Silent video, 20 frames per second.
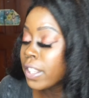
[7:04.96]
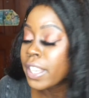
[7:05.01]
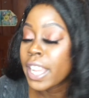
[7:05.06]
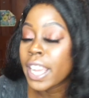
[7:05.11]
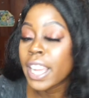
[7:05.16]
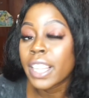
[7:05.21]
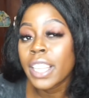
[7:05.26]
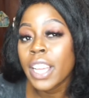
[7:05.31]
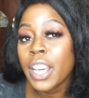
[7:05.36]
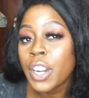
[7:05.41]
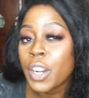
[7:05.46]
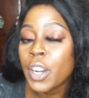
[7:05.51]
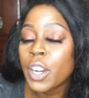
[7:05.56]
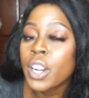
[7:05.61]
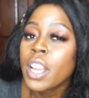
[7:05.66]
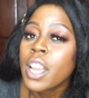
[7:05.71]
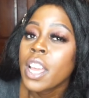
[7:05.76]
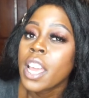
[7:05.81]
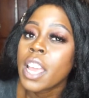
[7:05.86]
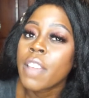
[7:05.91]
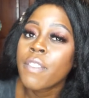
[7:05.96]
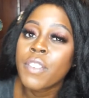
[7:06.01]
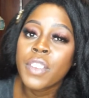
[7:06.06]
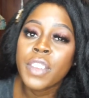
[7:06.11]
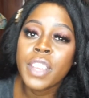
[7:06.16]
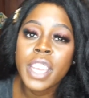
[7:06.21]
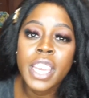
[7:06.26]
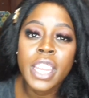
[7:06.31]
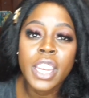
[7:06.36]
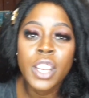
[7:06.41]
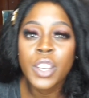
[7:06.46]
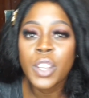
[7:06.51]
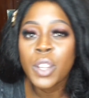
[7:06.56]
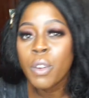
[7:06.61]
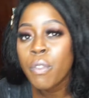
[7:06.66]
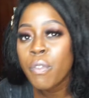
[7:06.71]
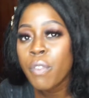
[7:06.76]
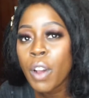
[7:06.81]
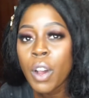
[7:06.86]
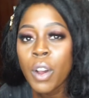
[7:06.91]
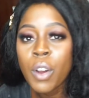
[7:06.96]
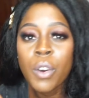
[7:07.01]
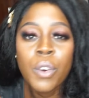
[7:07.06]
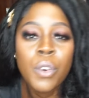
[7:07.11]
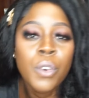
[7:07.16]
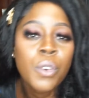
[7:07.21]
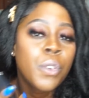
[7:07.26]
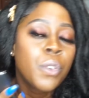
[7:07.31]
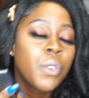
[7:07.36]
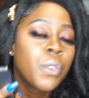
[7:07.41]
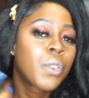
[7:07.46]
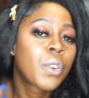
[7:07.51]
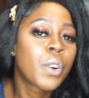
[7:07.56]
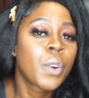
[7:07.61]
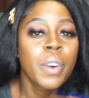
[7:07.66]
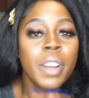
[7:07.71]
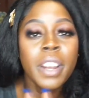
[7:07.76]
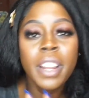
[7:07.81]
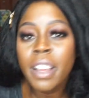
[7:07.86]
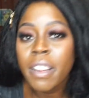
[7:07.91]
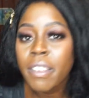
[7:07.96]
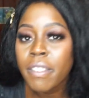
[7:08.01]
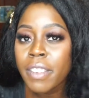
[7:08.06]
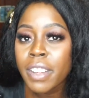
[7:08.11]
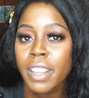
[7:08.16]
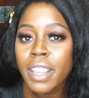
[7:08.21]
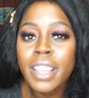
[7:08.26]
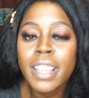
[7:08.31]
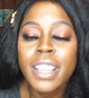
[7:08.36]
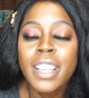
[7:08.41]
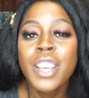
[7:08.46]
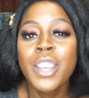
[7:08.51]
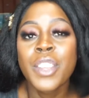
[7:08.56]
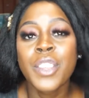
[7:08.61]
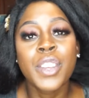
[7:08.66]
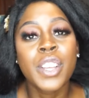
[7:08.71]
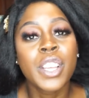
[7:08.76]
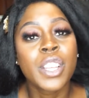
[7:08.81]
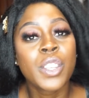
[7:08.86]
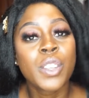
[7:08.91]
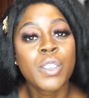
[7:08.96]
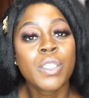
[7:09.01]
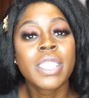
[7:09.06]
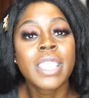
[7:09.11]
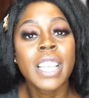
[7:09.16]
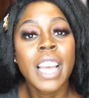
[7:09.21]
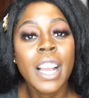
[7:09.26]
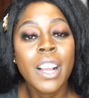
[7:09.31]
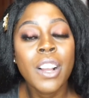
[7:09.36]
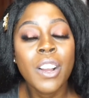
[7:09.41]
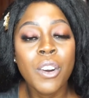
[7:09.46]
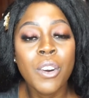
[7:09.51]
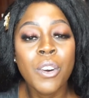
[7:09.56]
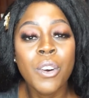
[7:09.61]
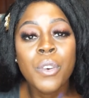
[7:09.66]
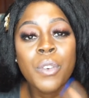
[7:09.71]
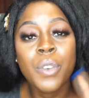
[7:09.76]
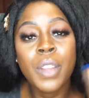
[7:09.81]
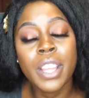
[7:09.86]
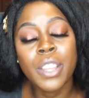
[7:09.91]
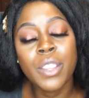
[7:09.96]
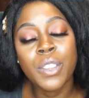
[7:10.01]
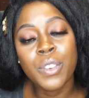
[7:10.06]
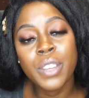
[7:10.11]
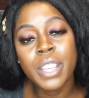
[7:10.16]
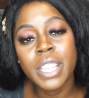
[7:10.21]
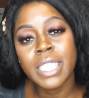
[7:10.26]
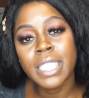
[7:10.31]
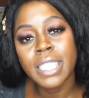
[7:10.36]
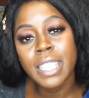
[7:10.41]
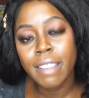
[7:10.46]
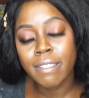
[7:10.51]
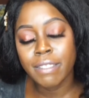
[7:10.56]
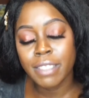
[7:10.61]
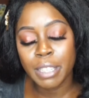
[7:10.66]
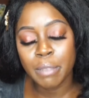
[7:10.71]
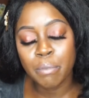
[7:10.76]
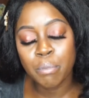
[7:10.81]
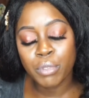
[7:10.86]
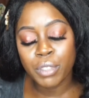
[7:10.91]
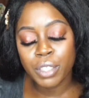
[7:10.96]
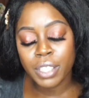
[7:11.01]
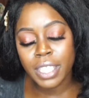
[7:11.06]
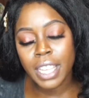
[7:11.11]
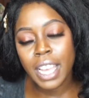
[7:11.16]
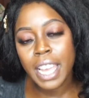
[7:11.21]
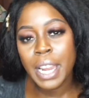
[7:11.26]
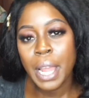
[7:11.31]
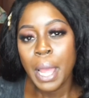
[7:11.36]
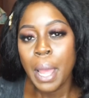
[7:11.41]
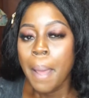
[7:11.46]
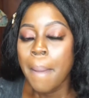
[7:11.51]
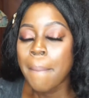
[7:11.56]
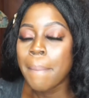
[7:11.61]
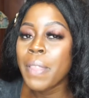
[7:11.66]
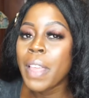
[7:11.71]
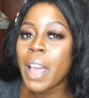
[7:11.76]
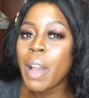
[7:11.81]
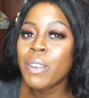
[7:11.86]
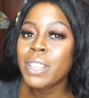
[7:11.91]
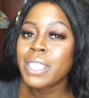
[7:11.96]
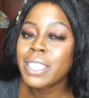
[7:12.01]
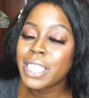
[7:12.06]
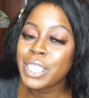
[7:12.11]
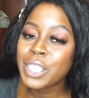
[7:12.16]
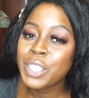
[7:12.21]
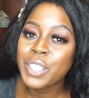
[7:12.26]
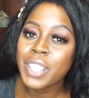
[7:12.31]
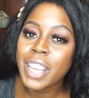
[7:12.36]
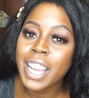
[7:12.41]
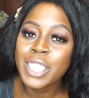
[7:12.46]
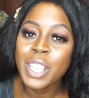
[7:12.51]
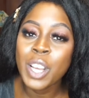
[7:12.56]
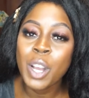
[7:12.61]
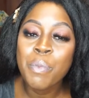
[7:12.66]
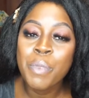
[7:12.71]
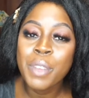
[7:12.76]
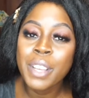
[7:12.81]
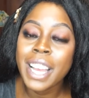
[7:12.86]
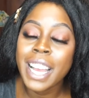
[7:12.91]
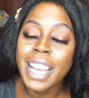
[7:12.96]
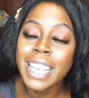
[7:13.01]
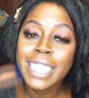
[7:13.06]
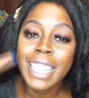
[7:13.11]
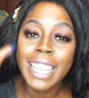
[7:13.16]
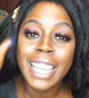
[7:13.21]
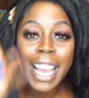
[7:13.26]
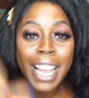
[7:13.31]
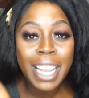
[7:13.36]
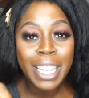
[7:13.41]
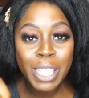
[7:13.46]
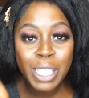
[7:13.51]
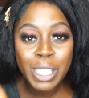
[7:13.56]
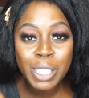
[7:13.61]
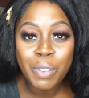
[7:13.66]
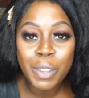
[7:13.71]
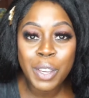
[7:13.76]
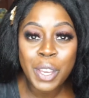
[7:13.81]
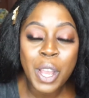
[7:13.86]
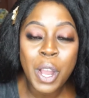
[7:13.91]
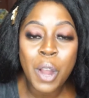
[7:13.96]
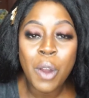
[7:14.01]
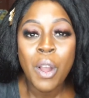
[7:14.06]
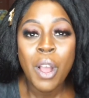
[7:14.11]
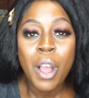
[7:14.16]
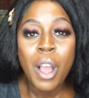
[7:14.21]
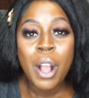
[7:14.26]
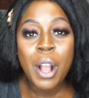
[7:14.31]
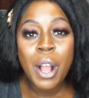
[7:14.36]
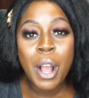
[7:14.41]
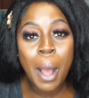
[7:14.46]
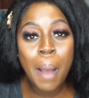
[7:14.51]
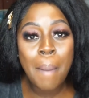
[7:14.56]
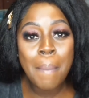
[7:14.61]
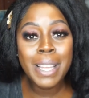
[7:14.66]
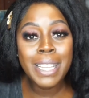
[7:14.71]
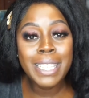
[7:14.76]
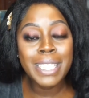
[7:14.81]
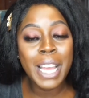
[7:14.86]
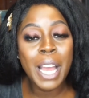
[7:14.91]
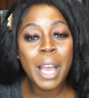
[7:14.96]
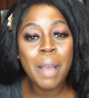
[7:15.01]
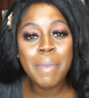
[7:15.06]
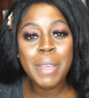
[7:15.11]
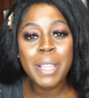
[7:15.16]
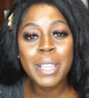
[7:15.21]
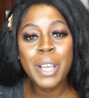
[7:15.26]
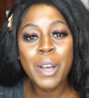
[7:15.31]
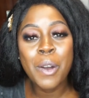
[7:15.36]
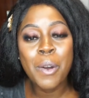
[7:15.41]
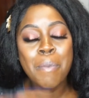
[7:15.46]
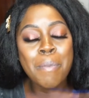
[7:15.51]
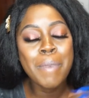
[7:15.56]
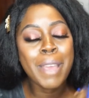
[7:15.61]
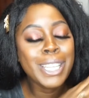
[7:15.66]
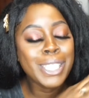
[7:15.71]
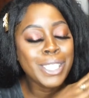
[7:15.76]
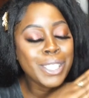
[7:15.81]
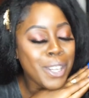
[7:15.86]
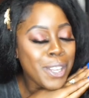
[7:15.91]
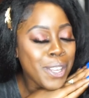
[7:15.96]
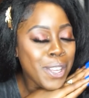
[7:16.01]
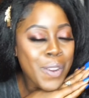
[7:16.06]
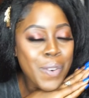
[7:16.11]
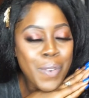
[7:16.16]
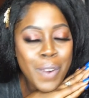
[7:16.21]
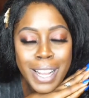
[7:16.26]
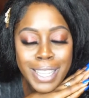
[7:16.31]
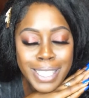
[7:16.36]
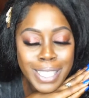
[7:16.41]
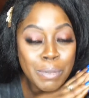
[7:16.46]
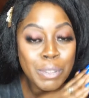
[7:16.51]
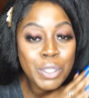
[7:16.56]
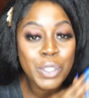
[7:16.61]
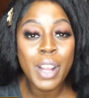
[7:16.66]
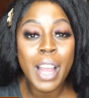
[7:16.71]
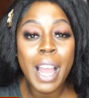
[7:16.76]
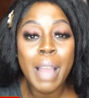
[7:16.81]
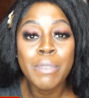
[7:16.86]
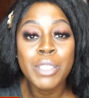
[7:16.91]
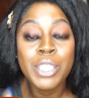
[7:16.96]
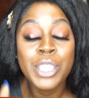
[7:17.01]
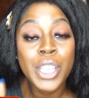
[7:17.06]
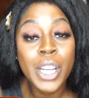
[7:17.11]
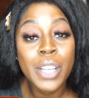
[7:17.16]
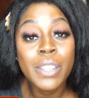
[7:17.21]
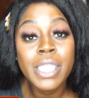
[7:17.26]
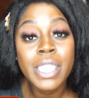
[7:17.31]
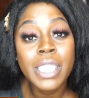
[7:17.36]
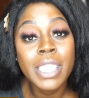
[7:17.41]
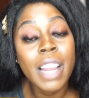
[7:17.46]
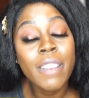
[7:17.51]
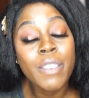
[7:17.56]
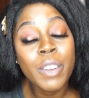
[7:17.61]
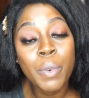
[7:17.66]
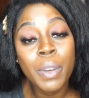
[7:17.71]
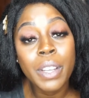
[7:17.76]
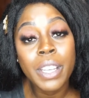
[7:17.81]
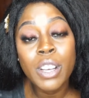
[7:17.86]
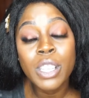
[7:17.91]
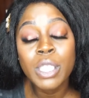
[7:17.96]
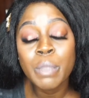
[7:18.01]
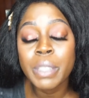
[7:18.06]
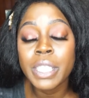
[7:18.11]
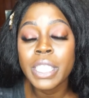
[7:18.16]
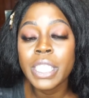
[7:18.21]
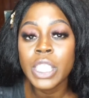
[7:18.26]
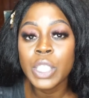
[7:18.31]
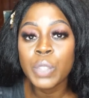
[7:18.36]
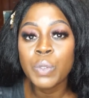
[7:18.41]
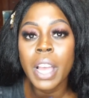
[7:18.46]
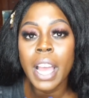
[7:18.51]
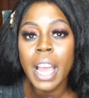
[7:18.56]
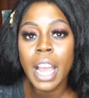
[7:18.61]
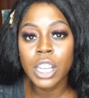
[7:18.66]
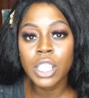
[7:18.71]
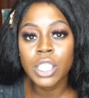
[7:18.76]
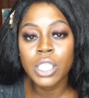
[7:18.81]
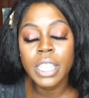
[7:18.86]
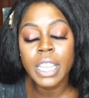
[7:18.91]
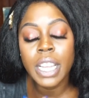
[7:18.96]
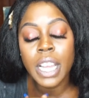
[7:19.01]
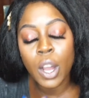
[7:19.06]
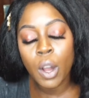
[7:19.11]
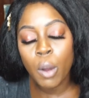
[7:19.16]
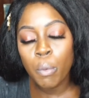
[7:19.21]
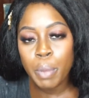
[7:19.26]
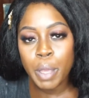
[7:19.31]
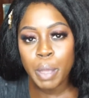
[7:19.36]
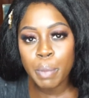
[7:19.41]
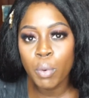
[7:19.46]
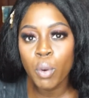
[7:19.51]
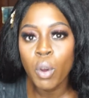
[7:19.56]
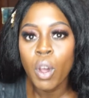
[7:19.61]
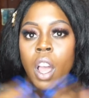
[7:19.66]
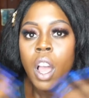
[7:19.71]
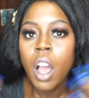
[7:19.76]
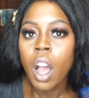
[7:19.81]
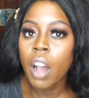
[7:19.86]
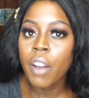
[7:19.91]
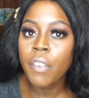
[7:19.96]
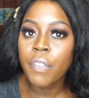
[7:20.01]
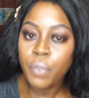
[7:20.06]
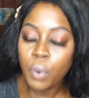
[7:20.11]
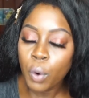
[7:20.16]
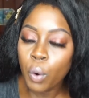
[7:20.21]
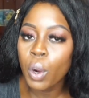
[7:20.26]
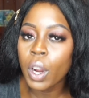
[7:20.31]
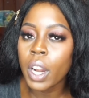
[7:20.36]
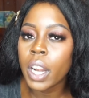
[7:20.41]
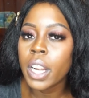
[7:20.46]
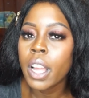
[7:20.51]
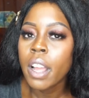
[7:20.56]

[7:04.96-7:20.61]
Declutter. If you get a new phone or whatever, you can use that code and you can save 10%. But that was it, you guys. I hope you guys liked this video. Comment down below and make sure you are subscribed and share this to everyone else, because this will actually help people afford